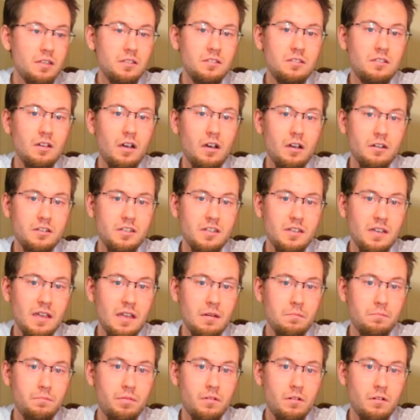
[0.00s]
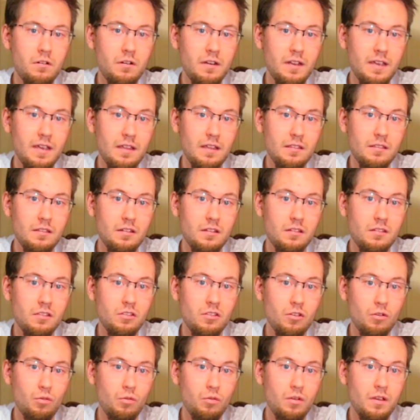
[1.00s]
dodging and burning, as it's
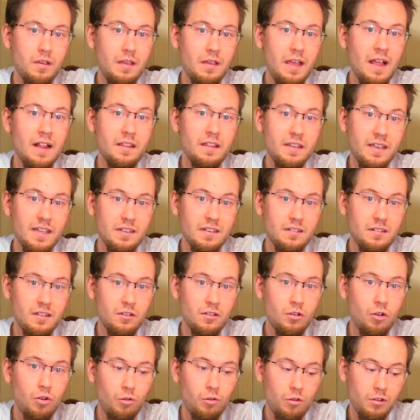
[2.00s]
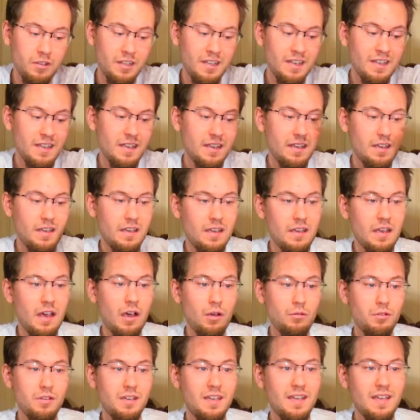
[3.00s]
so elegantly called,
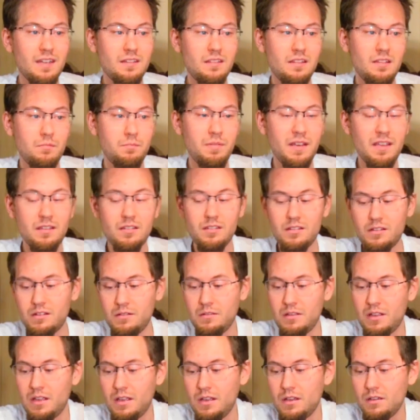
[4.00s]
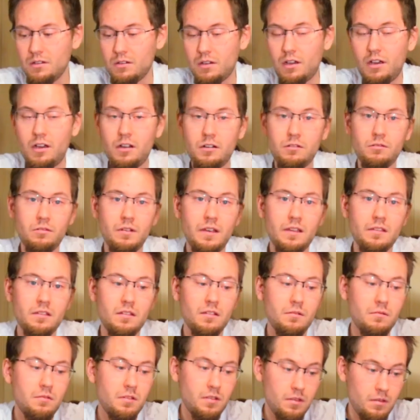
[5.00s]
how you get the best
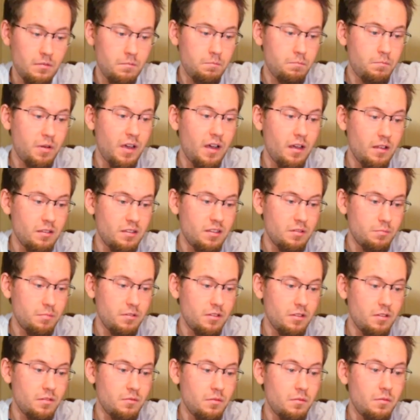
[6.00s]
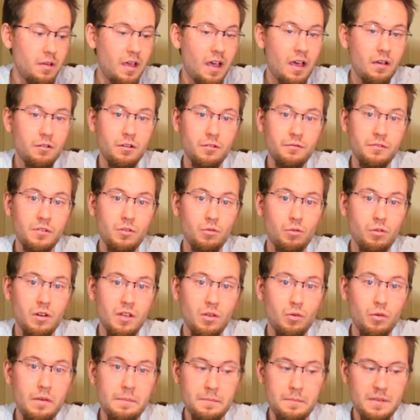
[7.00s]
contrast possible out of your
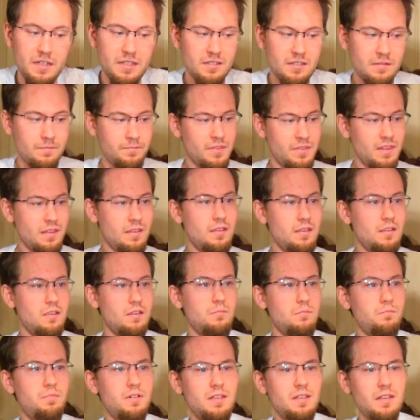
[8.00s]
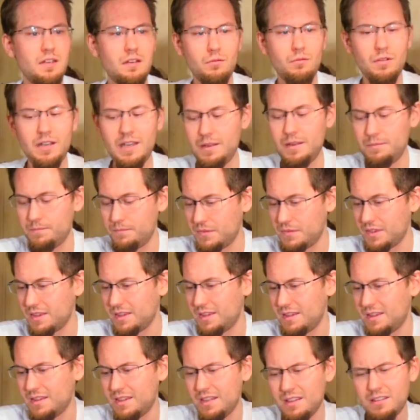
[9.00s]
equipment. But anyway,
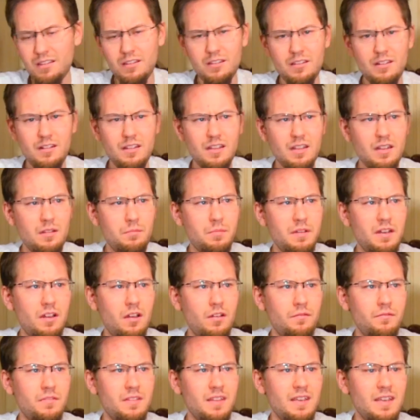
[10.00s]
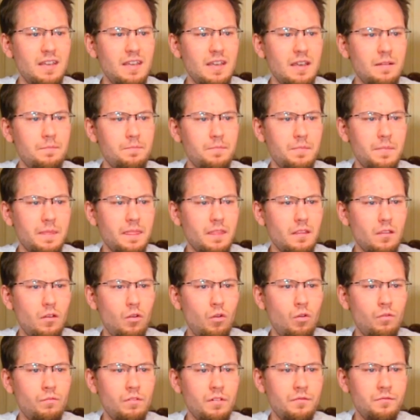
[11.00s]
this is a little bit of the
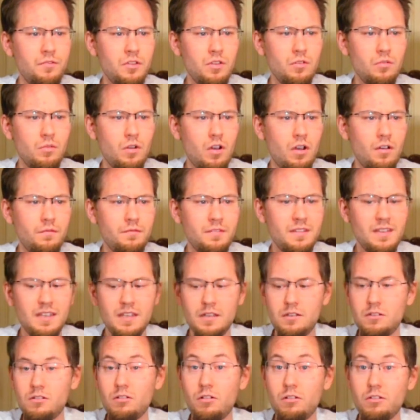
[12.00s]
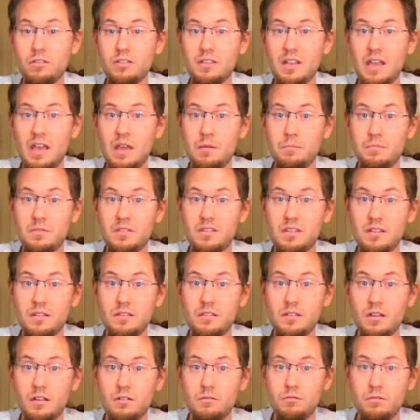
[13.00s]
overview of the Durst
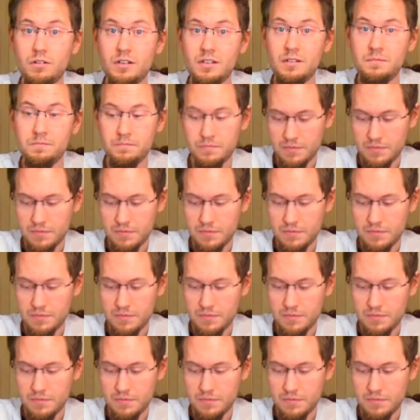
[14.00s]
M600.